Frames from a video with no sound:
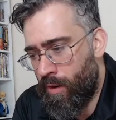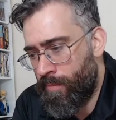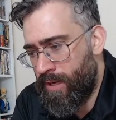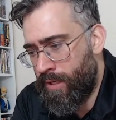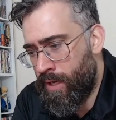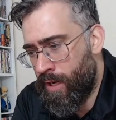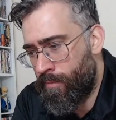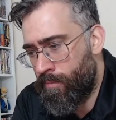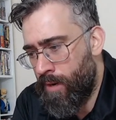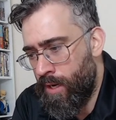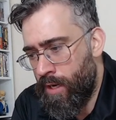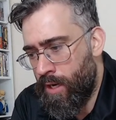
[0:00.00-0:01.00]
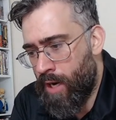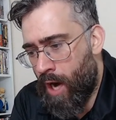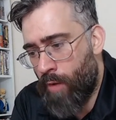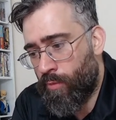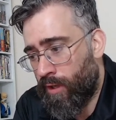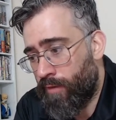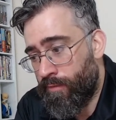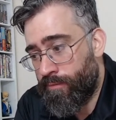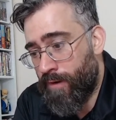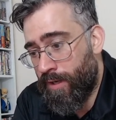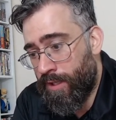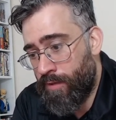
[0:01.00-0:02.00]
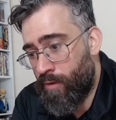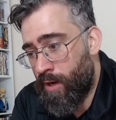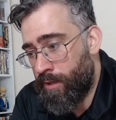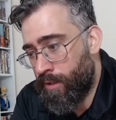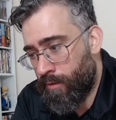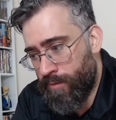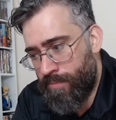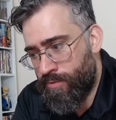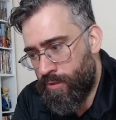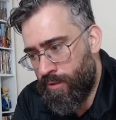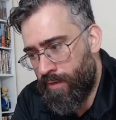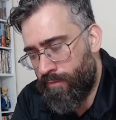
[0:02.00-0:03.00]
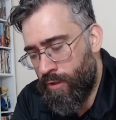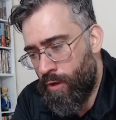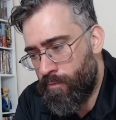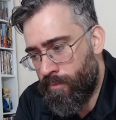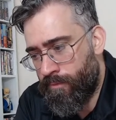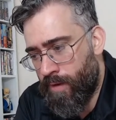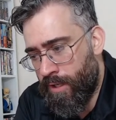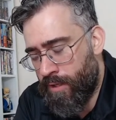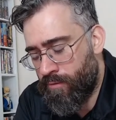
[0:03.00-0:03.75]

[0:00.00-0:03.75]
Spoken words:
I mean, I would love a Frankie Ray. I would absolutely love a Nova Frankie